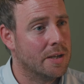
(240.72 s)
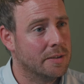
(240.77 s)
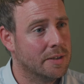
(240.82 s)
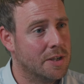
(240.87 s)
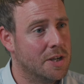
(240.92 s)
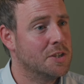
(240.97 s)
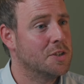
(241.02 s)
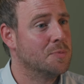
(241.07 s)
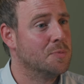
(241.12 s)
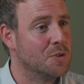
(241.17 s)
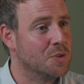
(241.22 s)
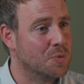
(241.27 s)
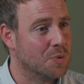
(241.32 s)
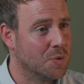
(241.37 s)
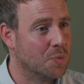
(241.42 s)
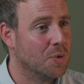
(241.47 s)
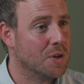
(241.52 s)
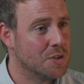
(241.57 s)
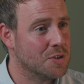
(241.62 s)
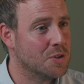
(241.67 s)
our customers
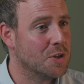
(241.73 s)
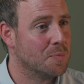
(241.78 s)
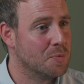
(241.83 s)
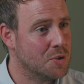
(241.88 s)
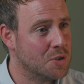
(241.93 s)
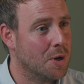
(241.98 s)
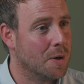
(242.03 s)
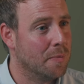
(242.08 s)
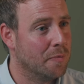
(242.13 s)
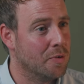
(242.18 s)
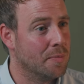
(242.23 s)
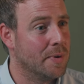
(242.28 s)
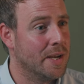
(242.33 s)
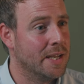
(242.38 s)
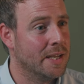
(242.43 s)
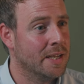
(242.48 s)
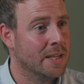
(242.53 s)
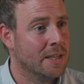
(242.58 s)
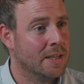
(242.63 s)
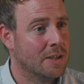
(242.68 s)
with a one-stop shop from
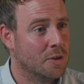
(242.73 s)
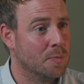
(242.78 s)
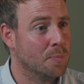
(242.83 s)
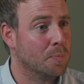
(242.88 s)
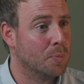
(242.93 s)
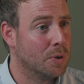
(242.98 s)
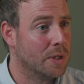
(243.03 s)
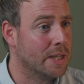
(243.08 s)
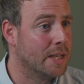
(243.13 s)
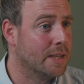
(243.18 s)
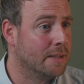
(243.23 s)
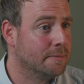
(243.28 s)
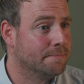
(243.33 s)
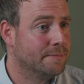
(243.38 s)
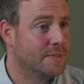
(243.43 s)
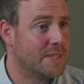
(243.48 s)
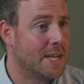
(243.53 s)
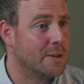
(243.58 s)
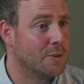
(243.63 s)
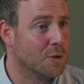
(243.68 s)
a complete
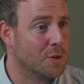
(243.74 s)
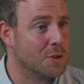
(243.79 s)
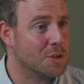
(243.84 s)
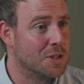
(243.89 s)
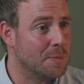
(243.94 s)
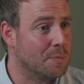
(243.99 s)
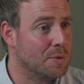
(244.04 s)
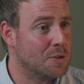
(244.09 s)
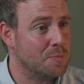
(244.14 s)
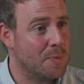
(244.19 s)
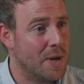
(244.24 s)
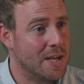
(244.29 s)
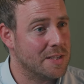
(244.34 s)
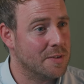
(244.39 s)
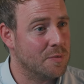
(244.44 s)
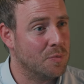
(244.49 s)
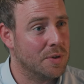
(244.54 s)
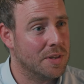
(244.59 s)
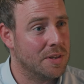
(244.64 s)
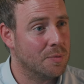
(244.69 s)
technology
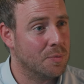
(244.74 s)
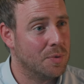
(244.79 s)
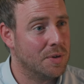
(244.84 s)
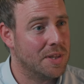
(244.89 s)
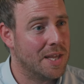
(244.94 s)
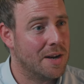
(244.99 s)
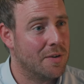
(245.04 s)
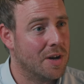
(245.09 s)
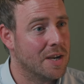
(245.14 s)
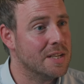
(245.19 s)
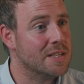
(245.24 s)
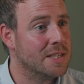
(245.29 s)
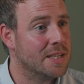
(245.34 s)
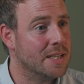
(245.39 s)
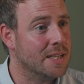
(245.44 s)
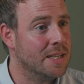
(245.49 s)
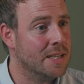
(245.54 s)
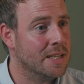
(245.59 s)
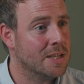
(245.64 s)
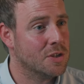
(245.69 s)
perspective with their
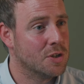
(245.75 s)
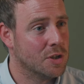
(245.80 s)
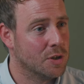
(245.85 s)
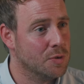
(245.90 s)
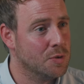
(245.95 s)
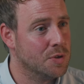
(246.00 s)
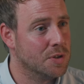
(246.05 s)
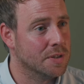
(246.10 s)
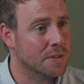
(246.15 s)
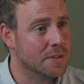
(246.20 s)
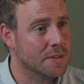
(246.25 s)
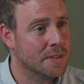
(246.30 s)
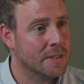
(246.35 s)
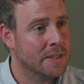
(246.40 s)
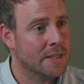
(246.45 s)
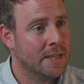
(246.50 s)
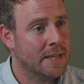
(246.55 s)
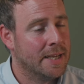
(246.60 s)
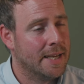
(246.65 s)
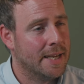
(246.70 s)
IT solutions.
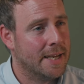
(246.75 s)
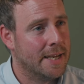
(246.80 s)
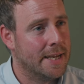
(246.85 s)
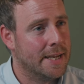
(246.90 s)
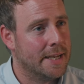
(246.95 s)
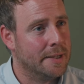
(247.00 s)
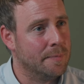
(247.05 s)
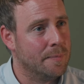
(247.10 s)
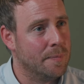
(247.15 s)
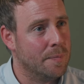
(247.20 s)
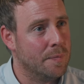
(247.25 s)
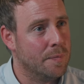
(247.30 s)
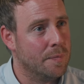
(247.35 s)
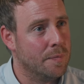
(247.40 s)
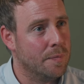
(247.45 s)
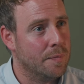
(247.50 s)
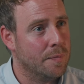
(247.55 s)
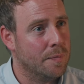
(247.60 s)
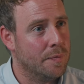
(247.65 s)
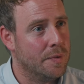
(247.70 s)

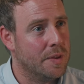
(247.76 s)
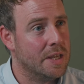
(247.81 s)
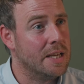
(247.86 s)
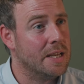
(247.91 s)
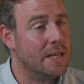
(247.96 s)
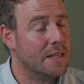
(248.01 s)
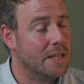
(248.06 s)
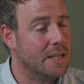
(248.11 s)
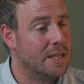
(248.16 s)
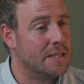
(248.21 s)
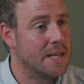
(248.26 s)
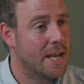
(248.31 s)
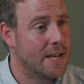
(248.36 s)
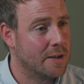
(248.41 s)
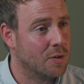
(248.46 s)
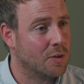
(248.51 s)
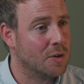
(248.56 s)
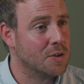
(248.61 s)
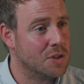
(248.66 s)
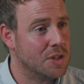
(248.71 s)
The
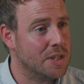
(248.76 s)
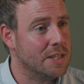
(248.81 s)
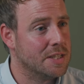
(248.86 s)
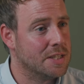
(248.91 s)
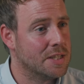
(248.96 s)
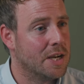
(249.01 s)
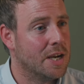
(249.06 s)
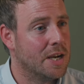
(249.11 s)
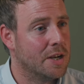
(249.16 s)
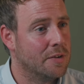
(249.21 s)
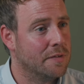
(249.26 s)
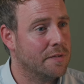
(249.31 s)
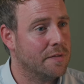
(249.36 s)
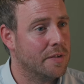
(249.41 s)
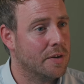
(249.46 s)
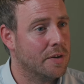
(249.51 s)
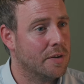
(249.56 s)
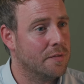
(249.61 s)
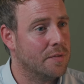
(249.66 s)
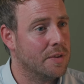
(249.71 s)
technology side
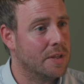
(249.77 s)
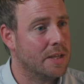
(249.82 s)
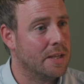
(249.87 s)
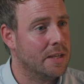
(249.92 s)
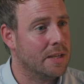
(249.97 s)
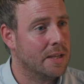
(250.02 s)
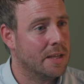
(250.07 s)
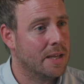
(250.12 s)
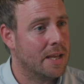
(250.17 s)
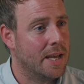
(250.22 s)
of the